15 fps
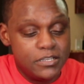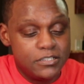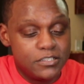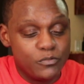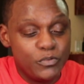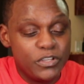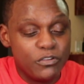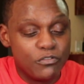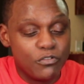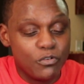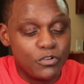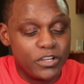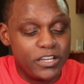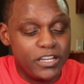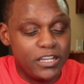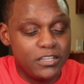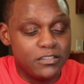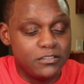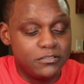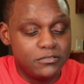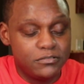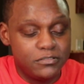so we can grow
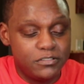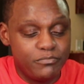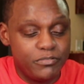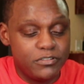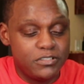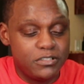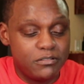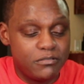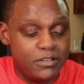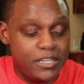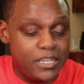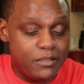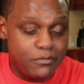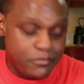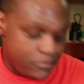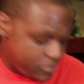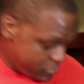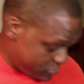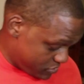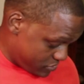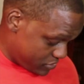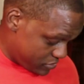together, the person I'm collabing
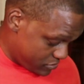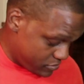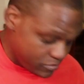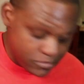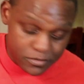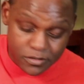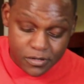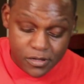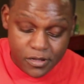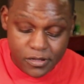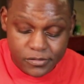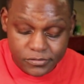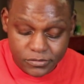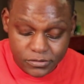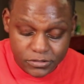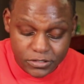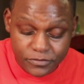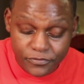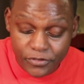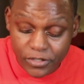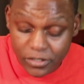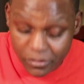with. It ain't, she
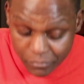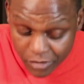funny to